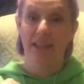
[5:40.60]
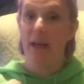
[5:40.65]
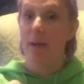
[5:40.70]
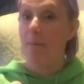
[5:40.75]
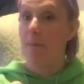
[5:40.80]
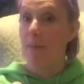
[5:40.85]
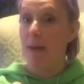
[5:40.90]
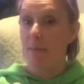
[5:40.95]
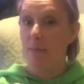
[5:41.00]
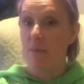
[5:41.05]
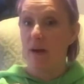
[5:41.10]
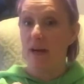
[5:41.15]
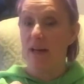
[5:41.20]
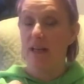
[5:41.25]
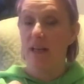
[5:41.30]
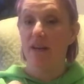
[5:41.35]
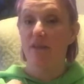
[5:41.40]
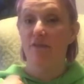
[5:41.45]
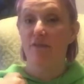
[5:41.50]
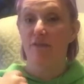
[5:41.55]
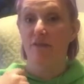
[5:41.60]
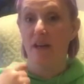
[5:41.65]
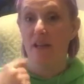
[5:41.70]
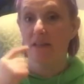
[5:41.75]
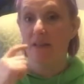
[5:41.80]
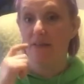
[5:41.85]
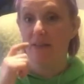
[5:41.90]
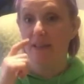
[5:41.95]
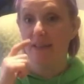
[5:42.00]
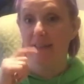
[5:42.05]
a membrane in front
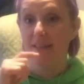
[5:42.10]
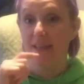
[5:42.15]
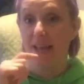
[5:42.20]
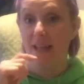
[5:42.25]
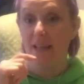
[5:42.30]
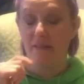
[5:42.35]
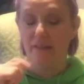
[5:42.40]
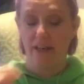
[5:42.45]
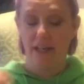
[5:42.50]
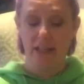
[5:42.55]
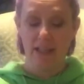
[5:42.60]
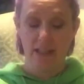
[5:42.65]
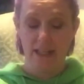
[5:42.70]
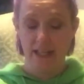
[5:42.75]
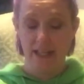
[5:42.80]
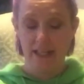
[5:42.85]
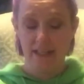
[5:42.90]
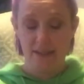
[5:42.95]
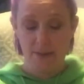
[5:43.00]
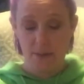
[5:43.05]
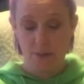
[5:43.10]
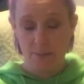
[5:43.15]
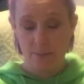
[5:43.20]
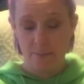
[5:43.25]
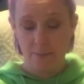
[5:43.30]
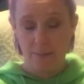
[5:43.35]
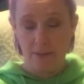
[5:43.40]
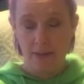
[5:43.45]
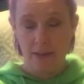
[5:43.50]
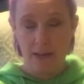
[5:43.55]
of the salivary glands.
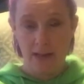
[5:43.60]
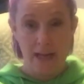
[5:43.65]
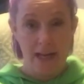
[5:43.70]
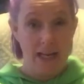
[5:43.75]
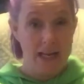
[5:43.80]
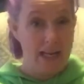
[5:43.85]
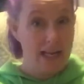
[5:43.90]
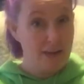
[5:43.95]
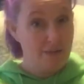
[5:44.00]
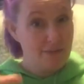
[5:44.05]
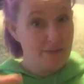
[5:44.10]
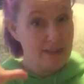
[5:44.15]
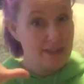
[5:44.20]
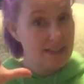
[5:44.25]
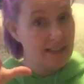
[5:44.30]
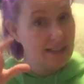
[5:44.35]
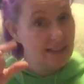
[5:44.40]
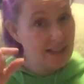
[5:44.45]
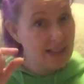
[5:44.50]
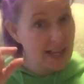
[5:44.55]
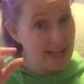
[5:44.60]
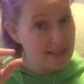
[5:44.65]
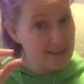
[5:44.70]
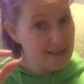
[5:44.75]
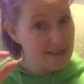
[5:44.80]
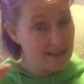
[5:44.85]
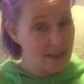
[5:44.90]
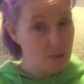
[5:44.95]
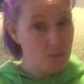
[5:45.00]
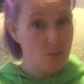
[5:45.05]
If it's less
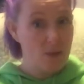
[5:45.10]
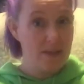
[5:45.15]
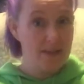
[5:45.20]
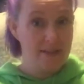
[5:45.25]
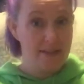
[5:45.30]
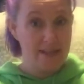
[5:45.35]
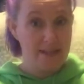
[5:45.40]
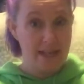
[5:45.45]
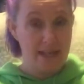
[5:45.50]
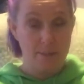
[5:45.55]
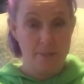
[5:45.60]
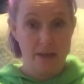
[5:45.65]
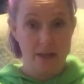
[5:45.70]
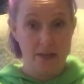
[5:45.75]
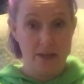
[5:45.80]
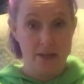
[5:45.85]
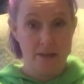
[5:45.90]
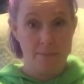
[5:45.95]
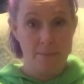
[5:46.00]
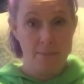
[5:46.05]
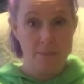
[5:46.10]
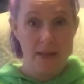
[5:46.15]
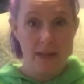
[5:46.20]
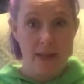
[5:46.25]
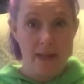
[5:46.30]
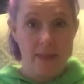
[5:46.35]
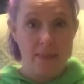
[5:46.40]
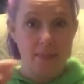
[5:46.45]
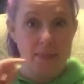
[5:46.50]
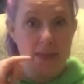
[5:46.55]
than 1 centimeter,
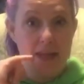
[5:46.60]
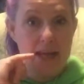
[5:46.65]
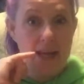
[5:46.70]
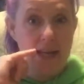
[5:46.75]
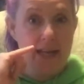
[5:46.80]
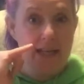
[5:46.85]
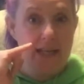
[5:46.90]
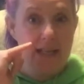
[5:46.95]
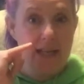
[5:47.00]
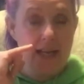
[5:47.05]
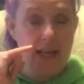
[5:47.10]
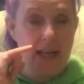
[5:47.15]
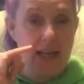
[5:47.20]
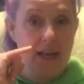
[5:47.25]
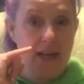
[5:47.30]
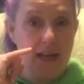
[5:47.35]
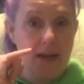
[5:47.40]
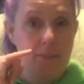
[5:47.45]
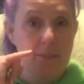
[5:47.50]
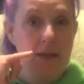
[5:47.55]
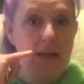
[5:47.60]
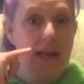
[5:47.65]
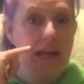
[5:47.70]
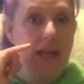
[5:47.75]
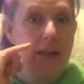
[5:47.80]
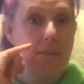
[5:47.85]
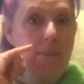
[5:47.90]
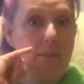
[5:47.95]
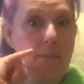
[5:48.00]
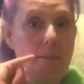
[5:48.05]
then
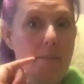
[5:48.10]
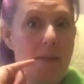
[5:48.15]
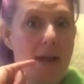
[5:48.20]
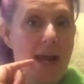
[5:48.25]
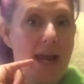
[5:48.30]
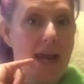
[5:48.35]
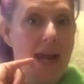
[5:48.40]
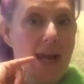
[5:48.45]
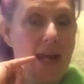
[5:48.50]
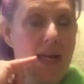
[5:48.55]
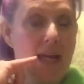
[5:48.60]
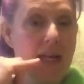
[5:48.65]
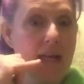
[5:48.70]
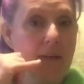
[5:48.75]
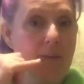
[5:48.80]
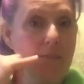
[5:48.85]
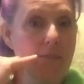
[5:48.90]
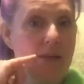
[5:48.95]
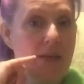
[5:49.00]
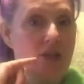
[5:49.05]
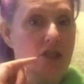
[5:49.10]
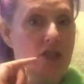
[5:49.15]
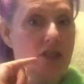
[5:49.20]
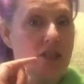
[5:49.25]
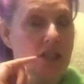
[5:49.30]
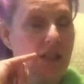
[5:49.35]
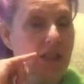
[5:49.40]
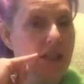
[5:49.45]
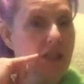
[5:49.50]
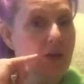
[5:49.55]
it may be just
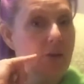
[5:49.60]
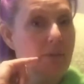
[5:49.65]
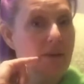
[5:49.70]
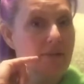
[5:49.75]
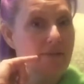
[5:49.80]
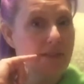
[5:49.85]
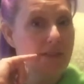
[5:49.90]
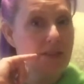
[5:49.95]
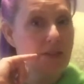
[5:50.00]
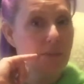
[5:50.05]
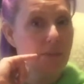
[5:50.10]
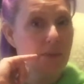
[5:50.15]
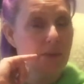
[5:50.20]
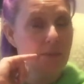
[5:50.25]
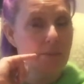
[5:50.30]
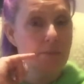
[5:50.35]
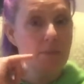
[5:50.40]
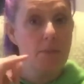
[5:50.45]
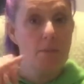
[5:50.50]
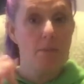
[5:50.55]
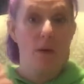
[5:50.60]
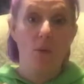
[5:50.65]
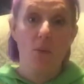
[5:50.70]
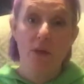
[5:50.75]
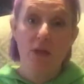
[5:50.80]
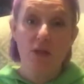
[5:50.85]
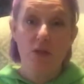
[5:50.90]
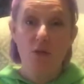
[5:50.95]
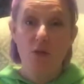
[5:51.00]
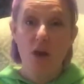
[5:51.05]
a little bit visible, but
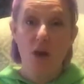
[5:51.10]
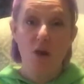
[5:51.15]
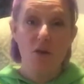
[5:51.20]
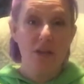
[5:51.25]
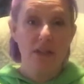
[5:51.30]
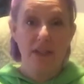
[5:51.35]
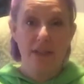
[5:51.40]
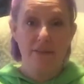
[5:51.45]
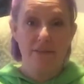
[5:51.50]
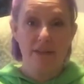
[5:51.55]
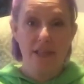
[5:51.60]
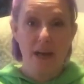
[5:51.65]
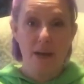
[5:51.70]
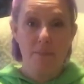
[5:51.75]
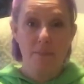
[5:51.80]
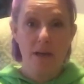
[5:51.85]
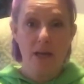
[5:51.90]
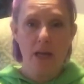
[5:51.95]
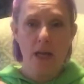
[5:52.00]
when you go to lift up,